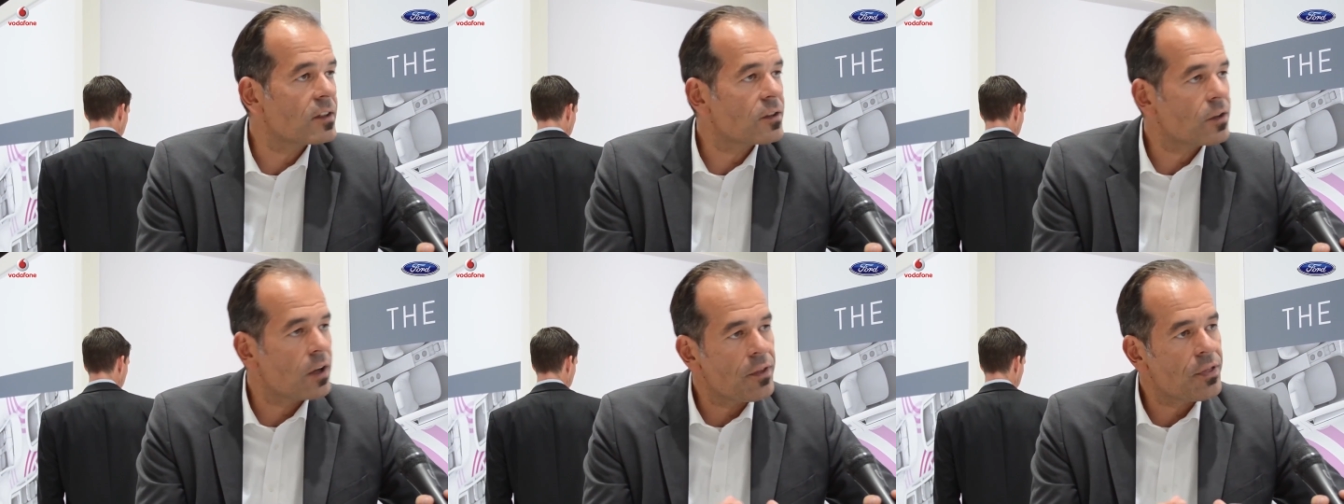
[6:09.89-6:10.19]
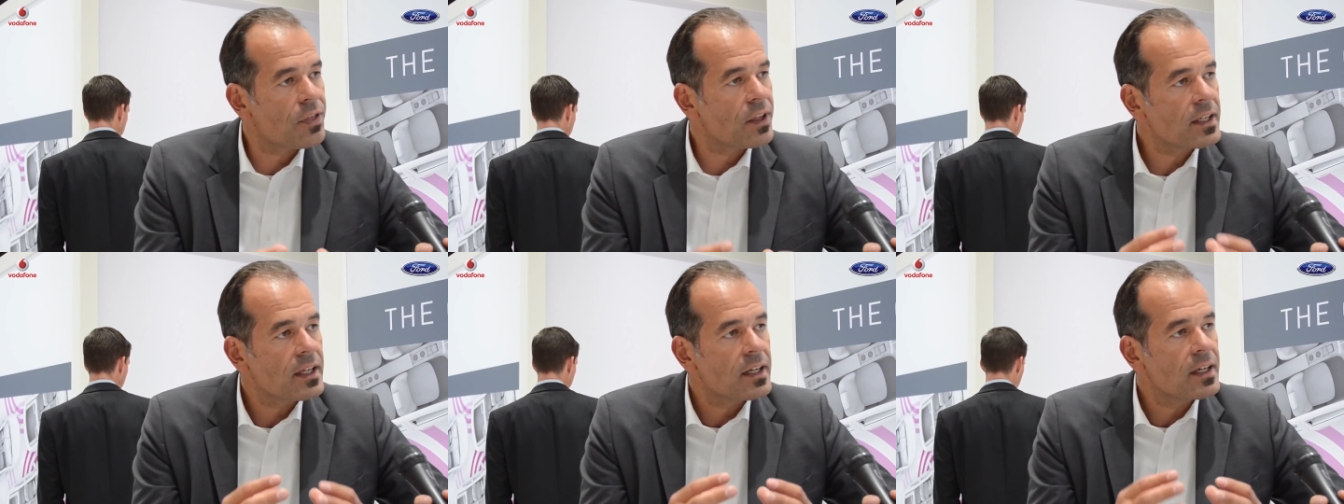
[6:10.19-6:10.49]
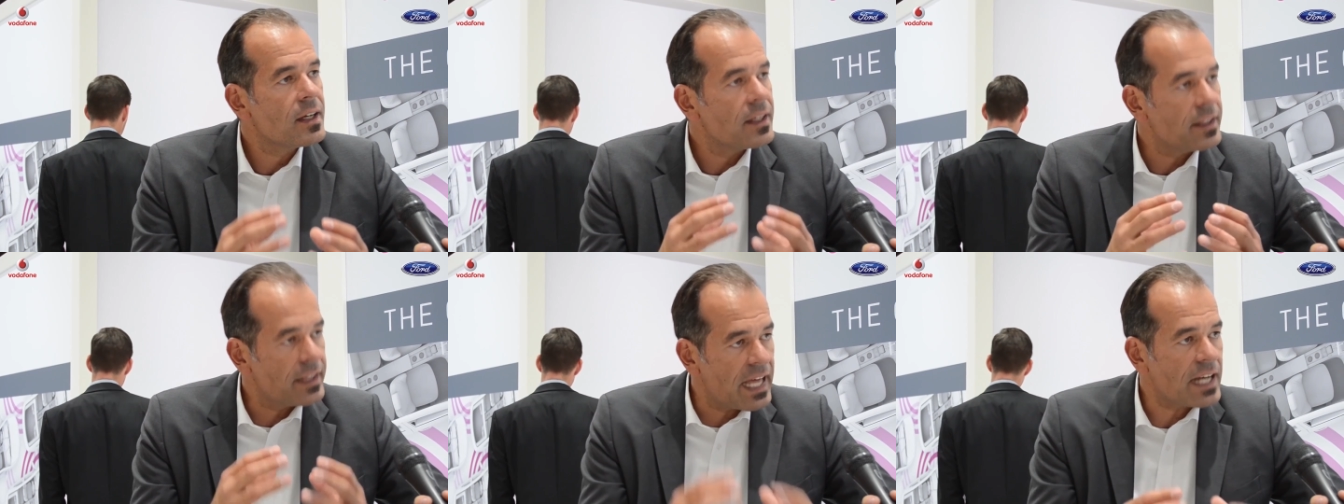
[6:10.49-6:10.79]
So I think
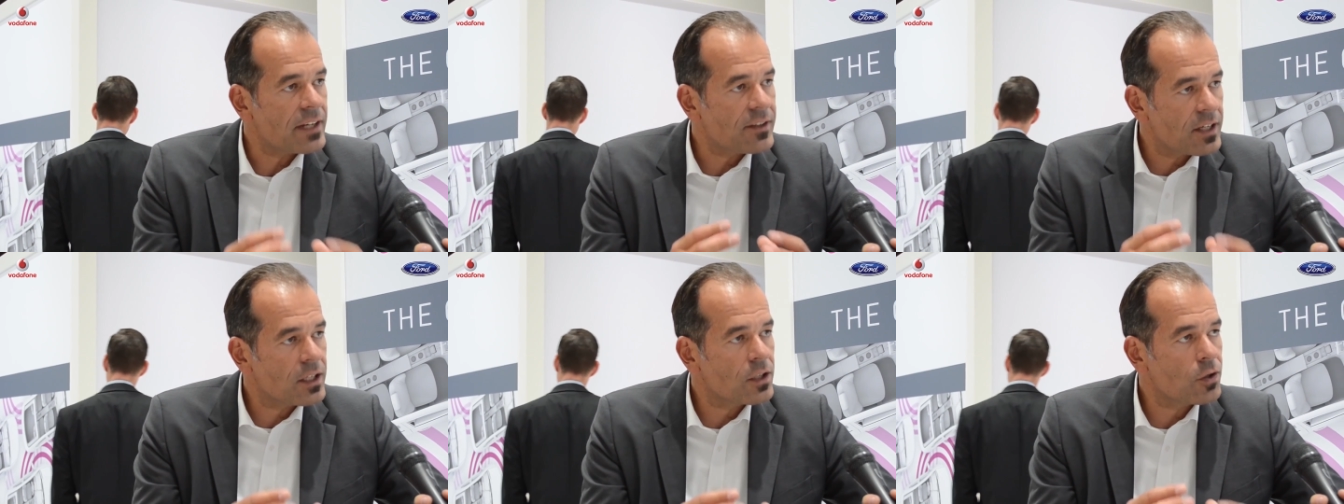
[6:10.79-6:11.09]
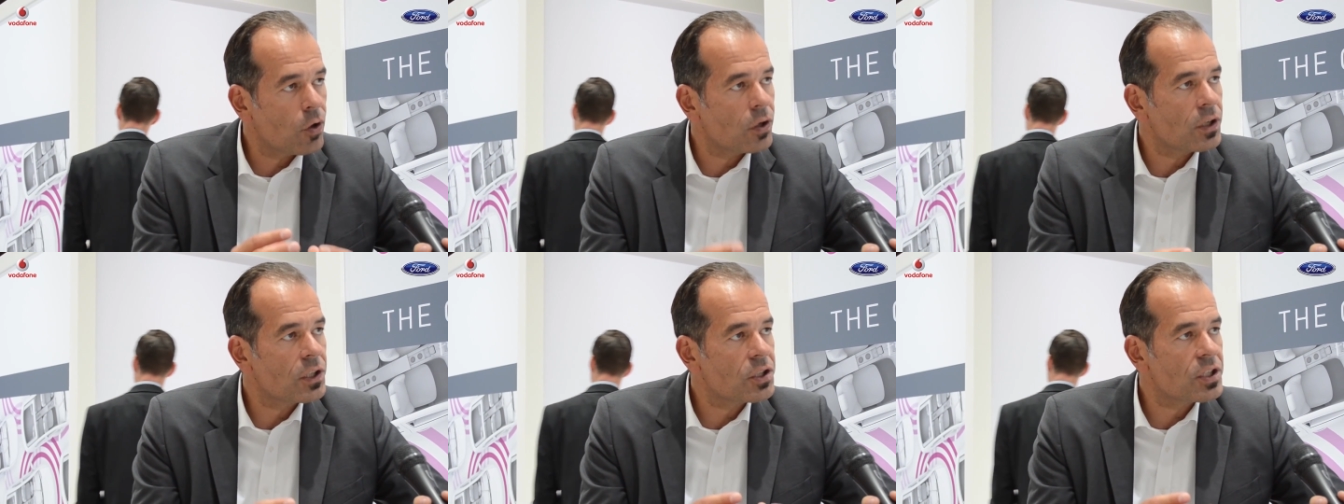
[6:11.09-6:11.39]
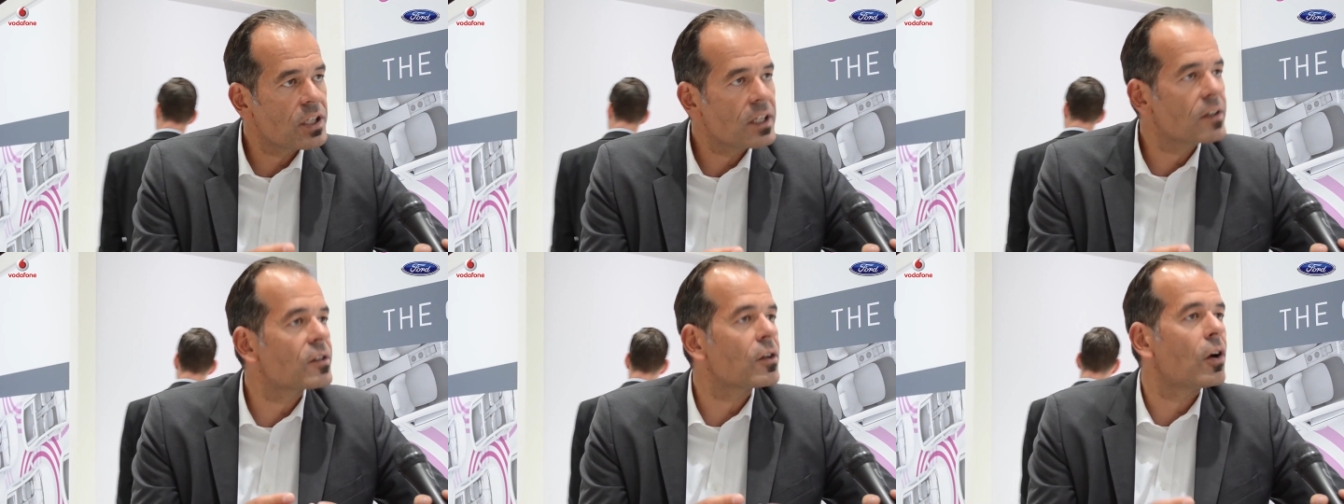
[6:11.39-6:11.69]
that
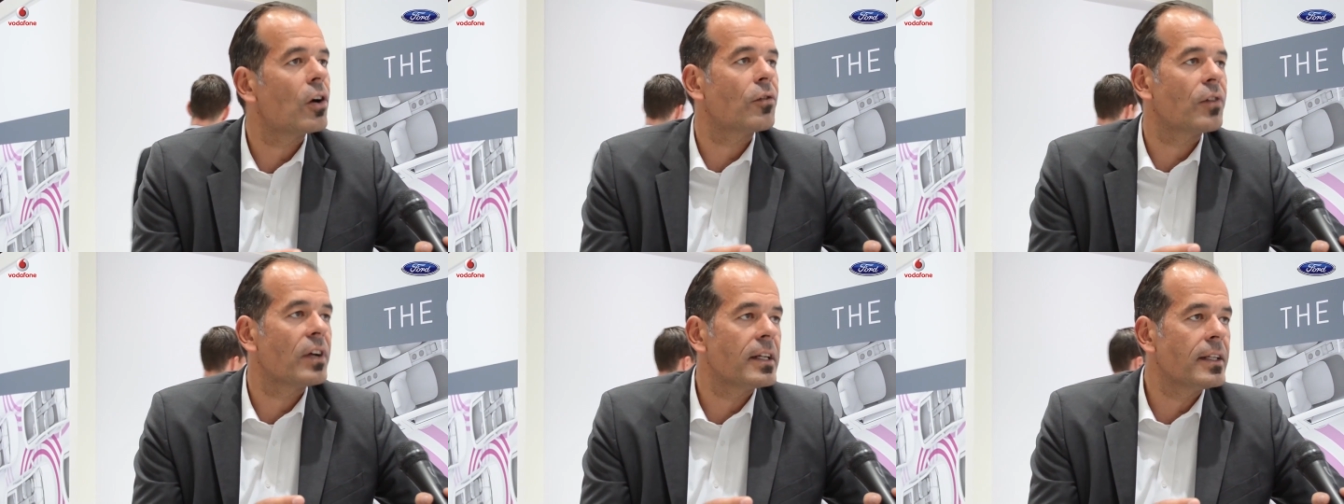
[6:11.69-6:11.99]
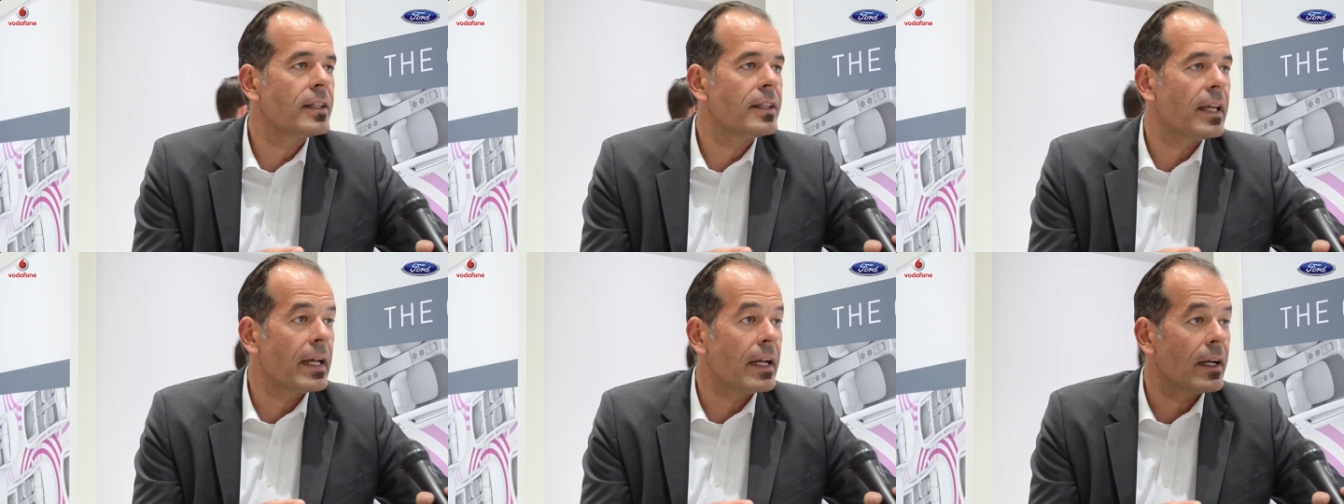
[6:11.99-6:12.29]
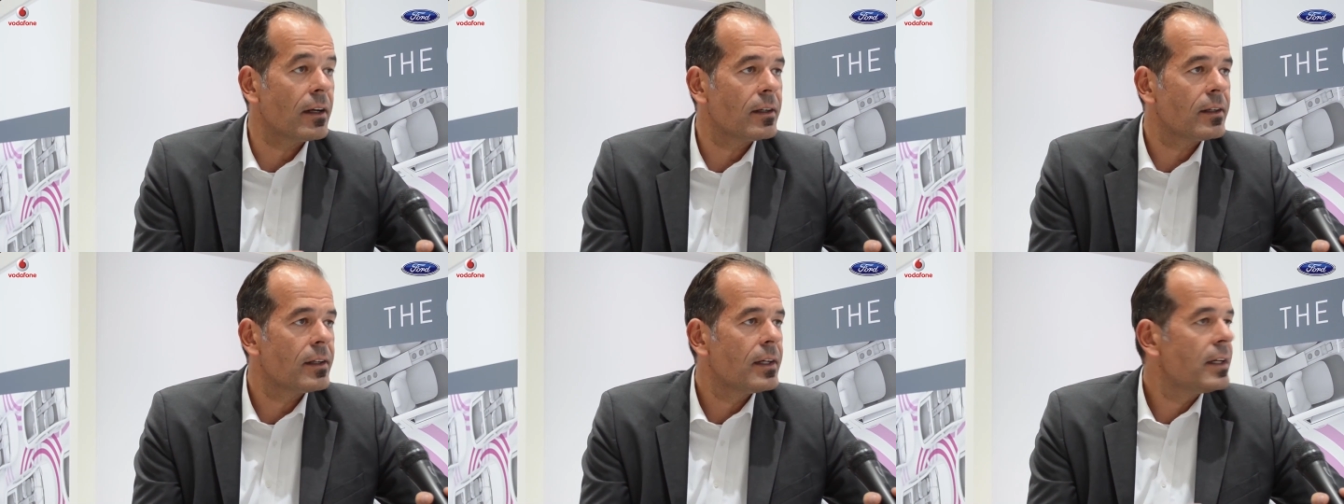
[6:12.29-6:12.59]
technology is already there.